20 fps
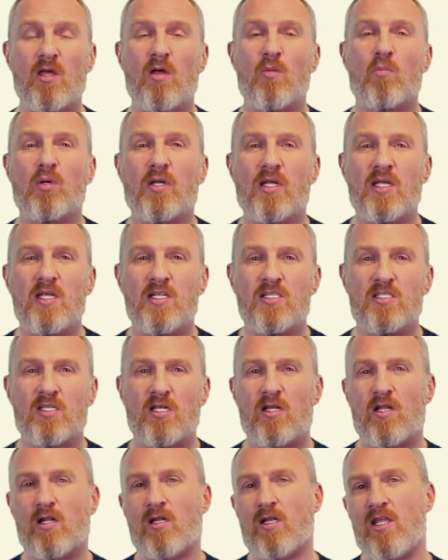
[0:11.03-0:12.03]
Please
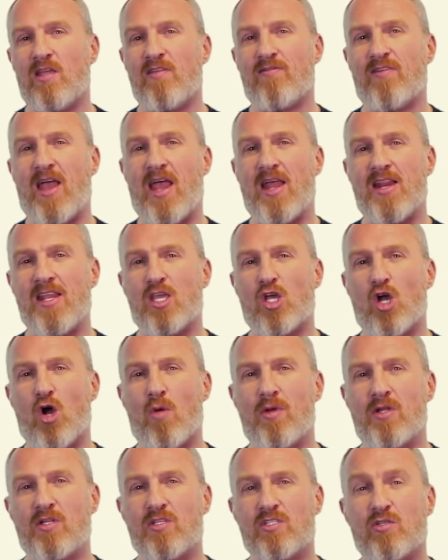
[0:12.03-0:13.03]
leave any
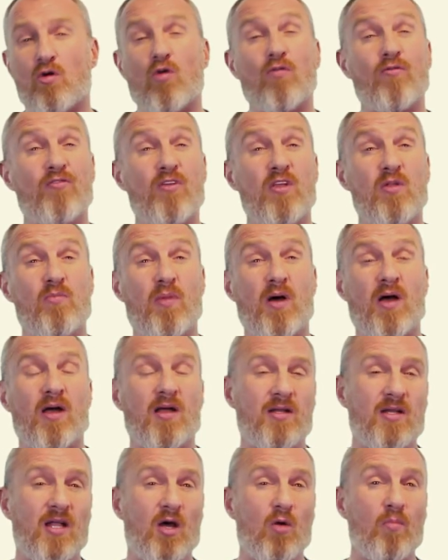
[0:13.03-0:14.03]
comments or
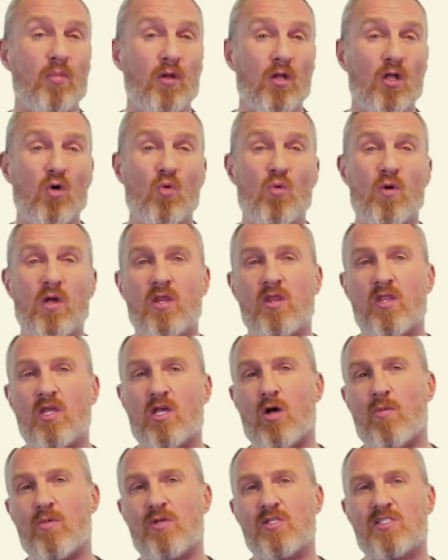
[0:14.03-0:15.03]
feedback down below in the
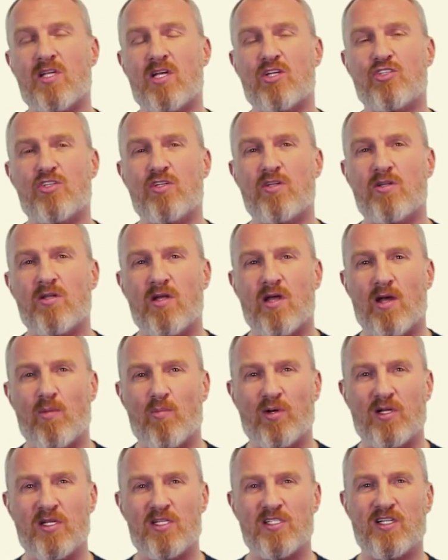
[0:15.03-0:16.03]
comment section, and
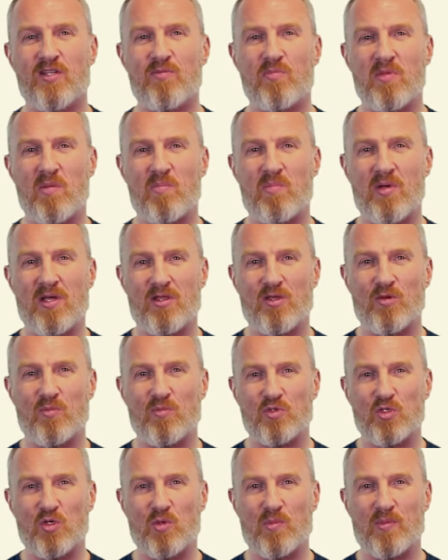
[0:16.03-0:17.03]
please leave me a big
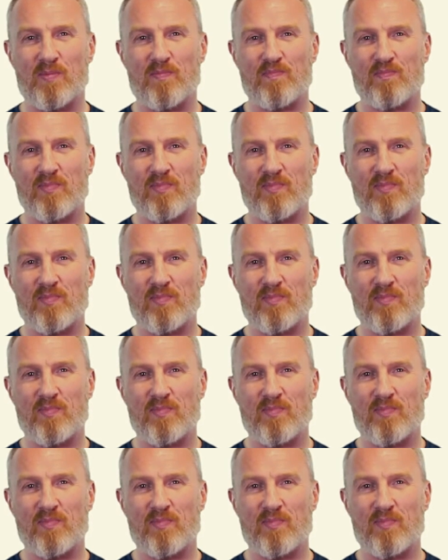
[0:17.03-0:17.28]
thumbs up.